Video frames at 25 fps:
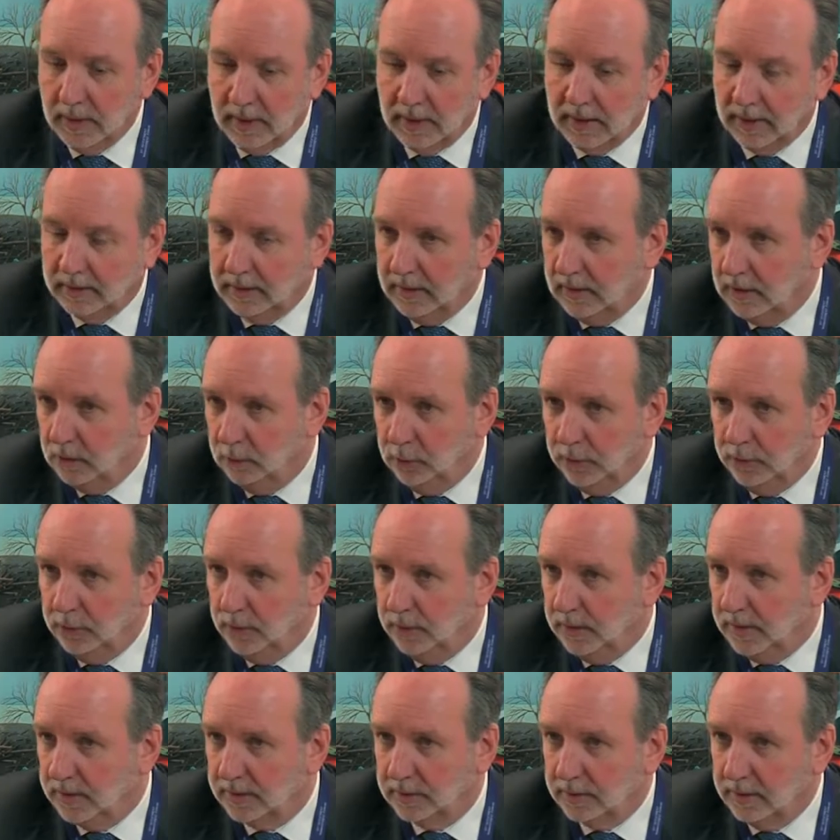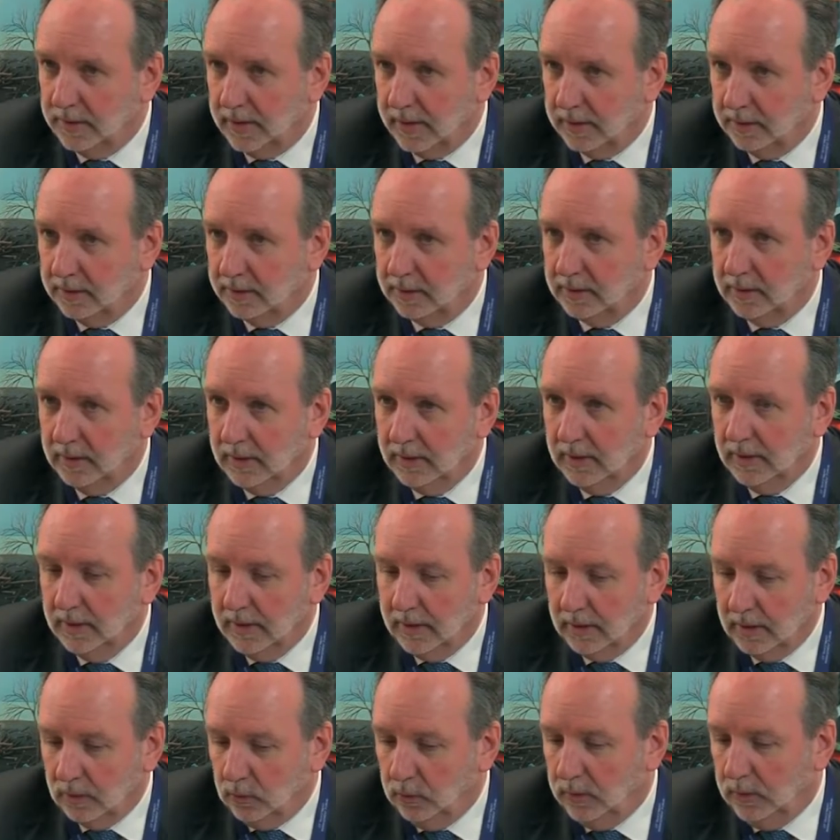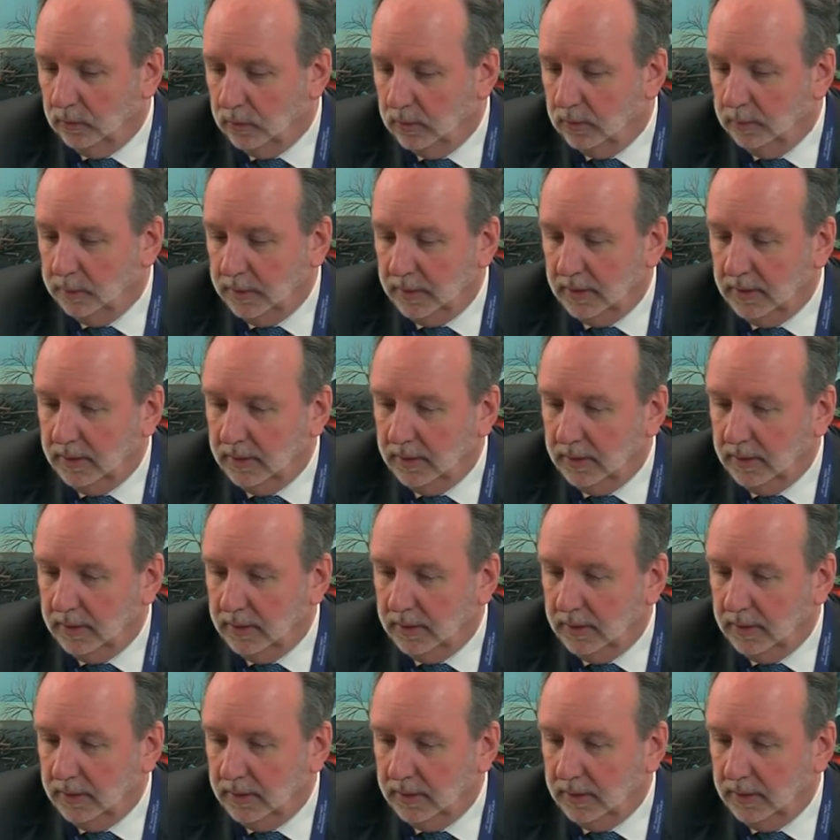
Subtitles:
I think if we do this together, we will